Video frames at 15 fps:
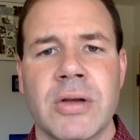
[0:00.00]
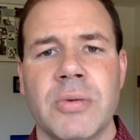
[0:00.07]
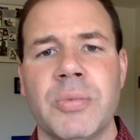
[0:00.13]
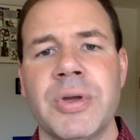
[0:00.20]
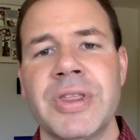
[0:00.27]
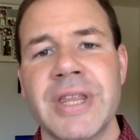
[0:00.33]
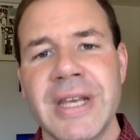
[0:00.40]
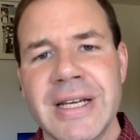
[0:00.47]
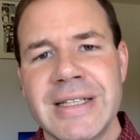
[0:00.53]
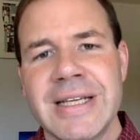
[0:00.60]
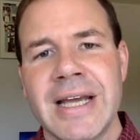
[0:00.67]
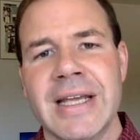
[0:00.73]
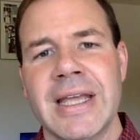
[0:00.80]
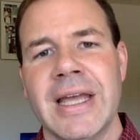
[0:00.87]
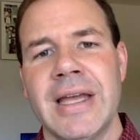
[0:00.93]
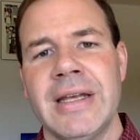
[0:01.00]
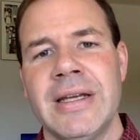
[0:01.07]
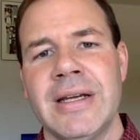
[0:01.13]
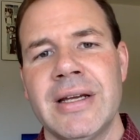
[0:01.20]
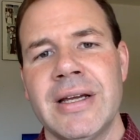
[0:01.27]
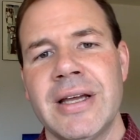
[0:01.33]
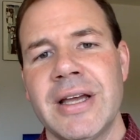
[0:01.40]
Within a decade,
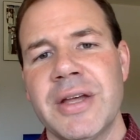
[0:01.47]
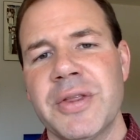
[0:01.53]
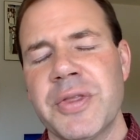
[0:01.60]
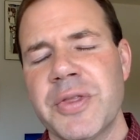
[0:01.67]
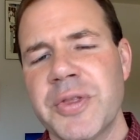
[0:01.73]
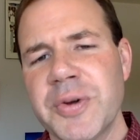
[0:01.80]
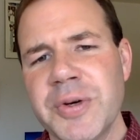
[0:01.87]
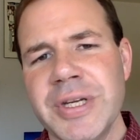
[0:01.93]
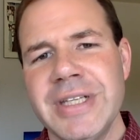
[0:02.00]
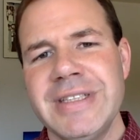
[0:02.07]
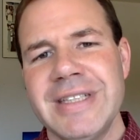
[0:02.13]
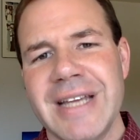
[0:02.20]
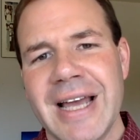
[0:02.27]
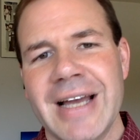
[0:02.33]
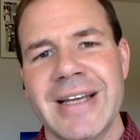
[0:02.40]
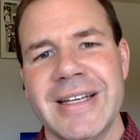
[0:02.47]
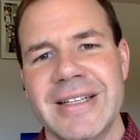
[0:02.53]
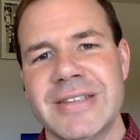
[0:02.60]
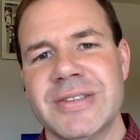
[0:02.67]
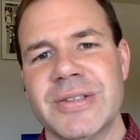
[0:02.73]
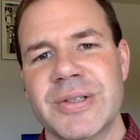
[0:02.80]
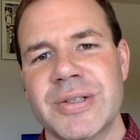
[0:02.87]
30
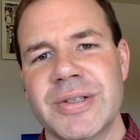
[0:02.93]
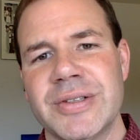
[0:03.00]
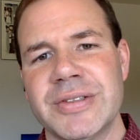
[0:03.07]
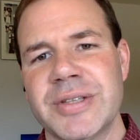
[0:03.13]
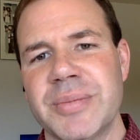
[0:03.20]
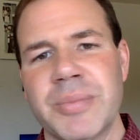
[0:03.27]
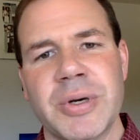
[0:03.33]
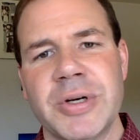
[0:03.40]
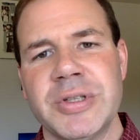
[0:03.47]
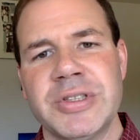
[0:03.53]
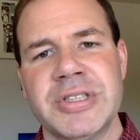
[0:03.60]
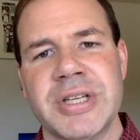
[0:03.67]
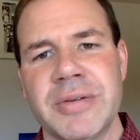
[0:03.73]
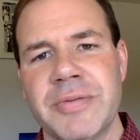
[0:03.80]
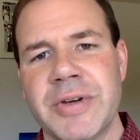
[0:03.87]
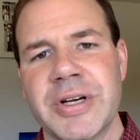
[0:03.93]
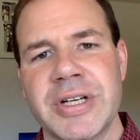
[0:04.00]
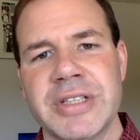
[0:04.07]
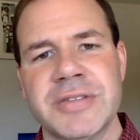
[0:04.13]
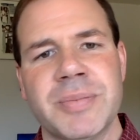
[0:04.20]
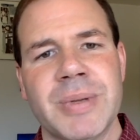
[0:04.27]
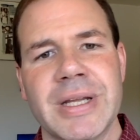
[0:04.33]
diaconate circles emerged in
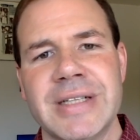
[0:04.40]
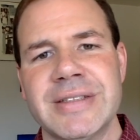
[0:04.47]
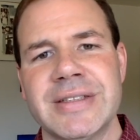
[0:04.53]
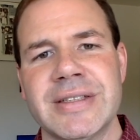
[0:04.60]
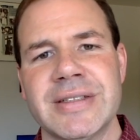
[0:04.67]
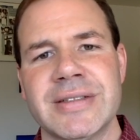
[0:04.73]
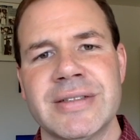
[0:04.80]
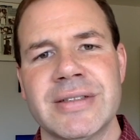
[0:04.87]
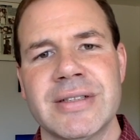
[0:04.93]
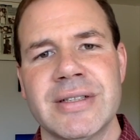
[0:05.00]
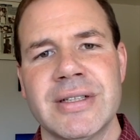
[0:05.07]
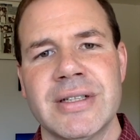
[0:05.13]
various places,